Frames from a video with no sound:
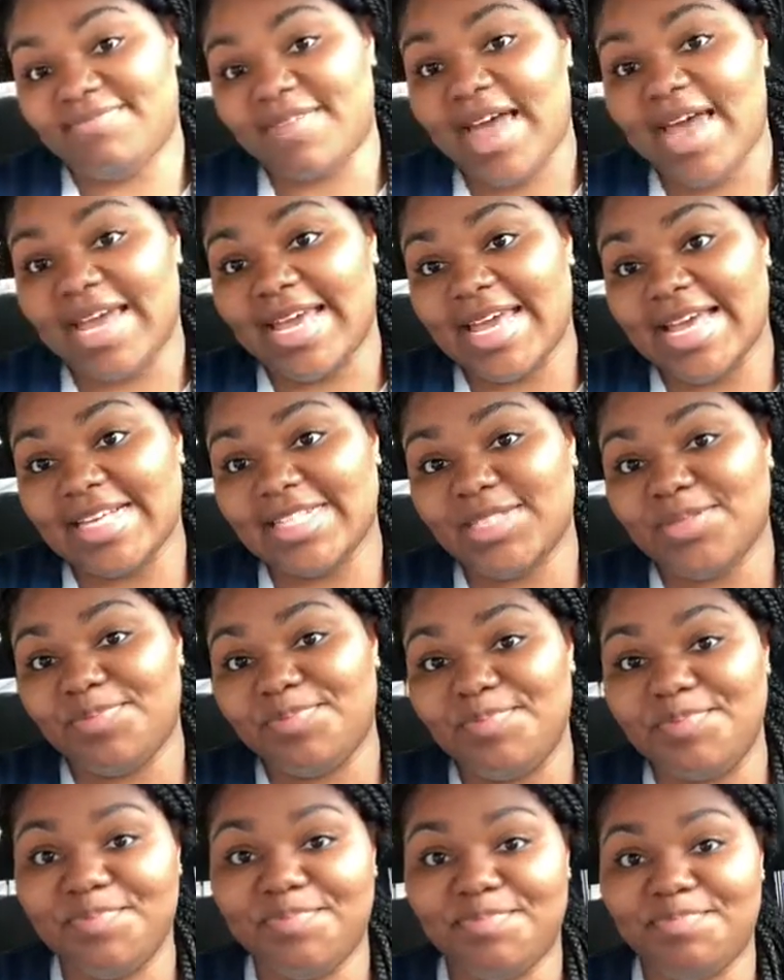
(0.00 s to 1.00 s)
I guess,
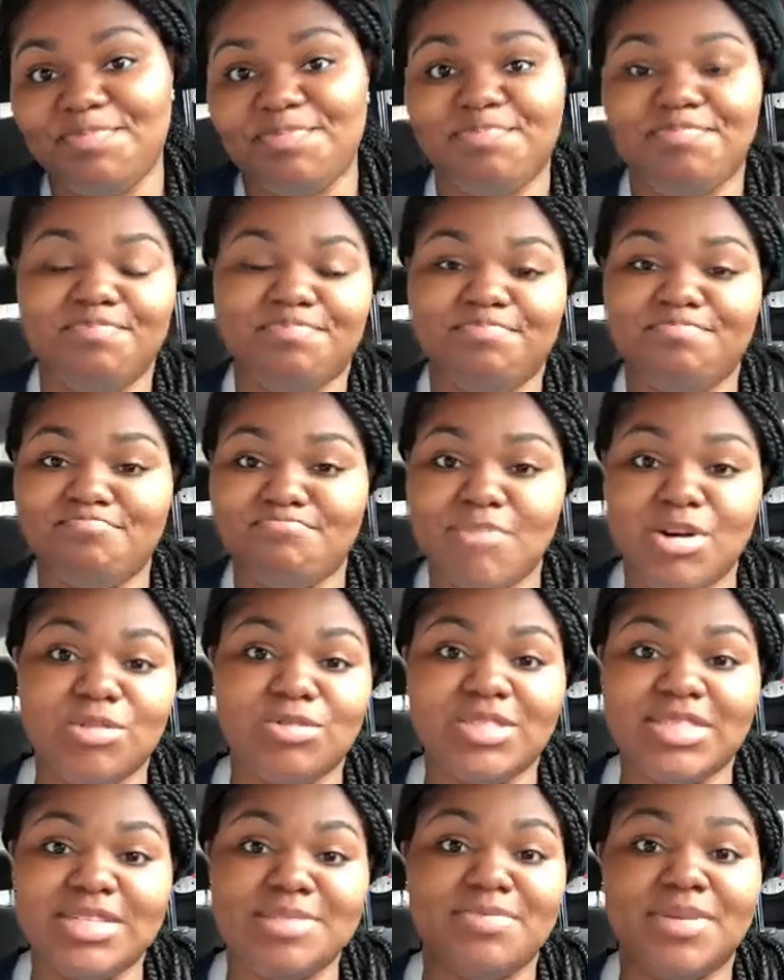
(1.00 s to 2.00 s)
mostly